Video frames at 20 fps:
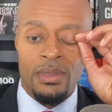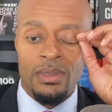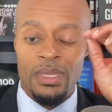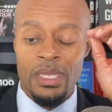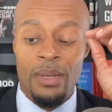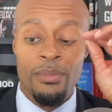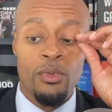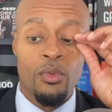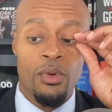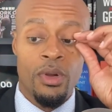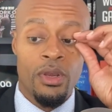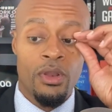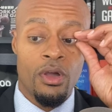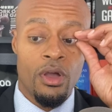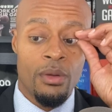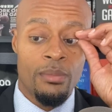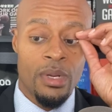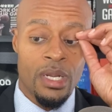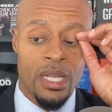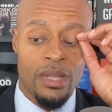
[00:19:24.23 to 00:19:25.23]
Number one
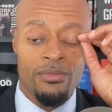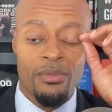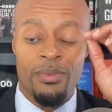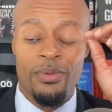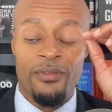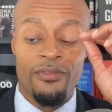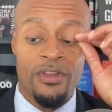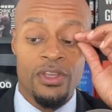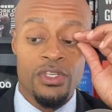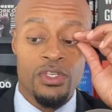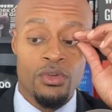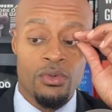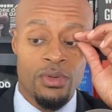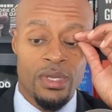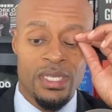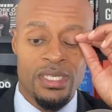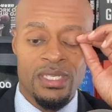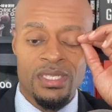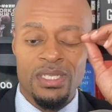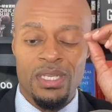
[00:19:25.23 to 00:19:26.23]
hallmark of a professional,
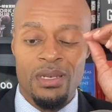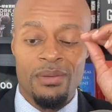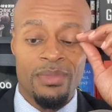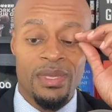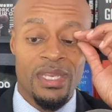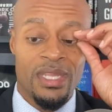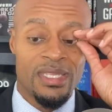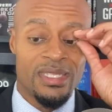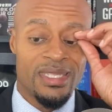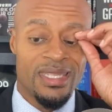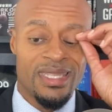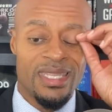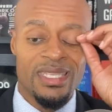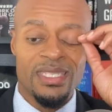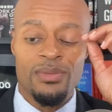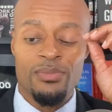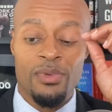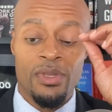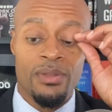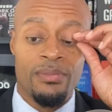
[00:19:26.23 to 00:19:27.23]
ladies and gentlemen, is
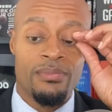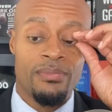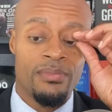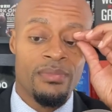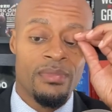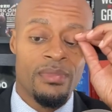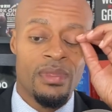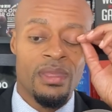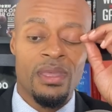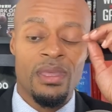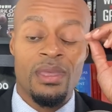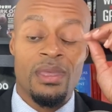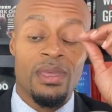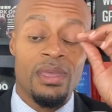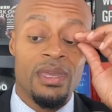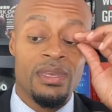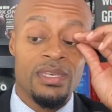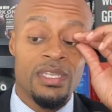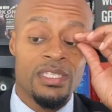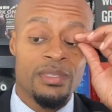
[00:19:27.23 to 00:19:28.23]
discipline.
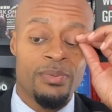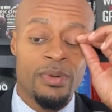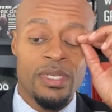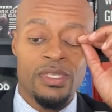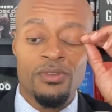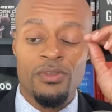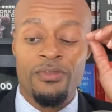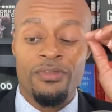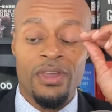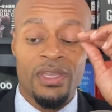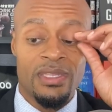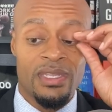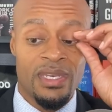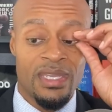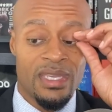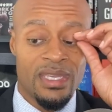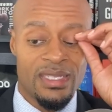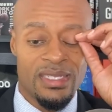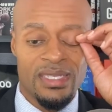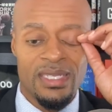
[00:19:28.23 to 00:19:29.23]
Discipline is reflected
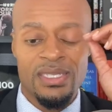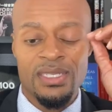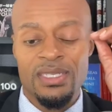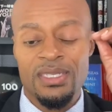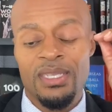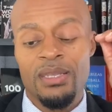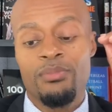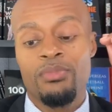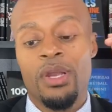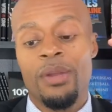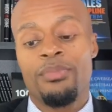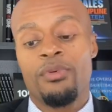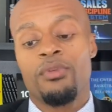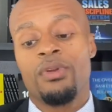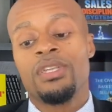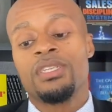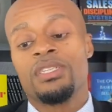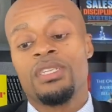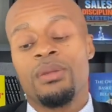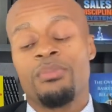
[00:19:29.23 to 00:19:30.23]
in consistency,
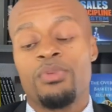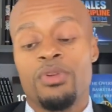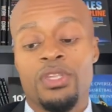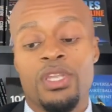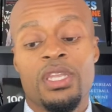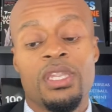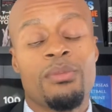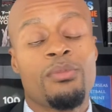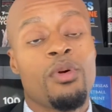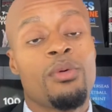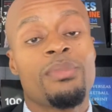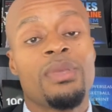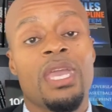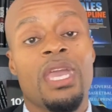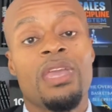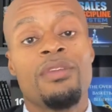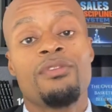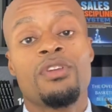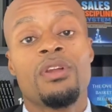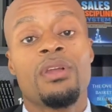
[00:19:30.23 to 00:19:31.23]
preparation, and predictable
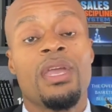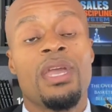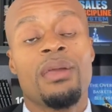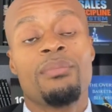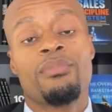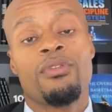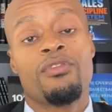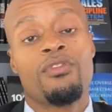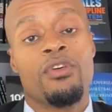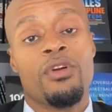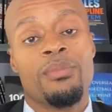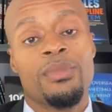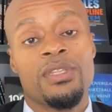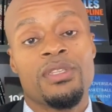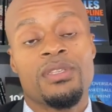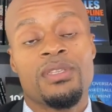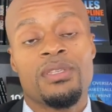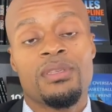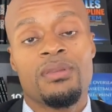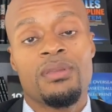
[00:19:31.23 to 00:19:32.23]
behavior and
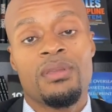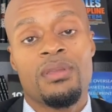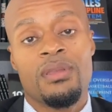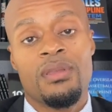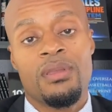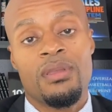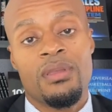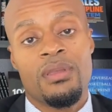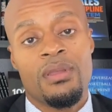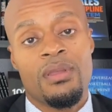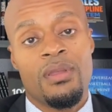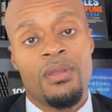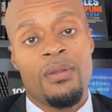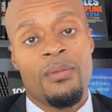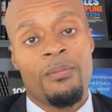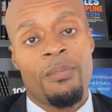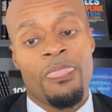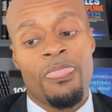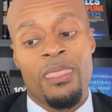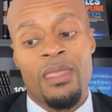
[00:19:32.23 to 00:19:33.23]
performance.
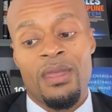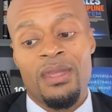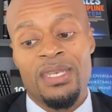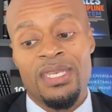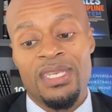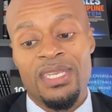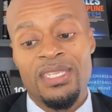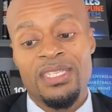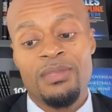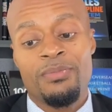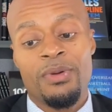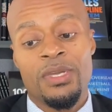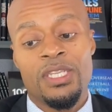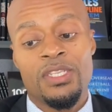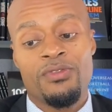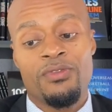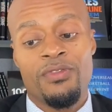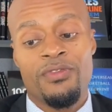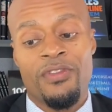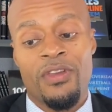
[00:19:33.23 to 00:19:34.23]
Discipline
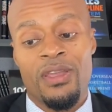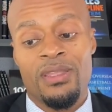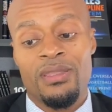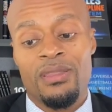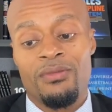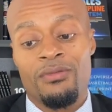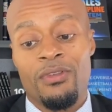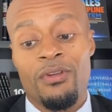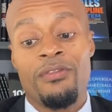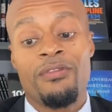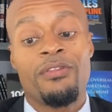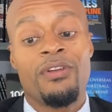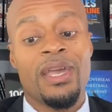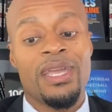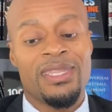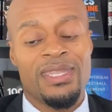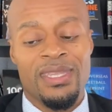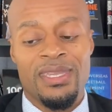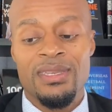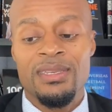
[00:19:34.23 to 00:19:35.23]
is
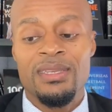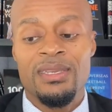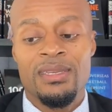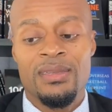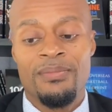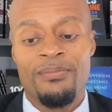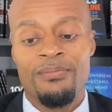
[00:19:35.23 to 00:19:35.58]
reflected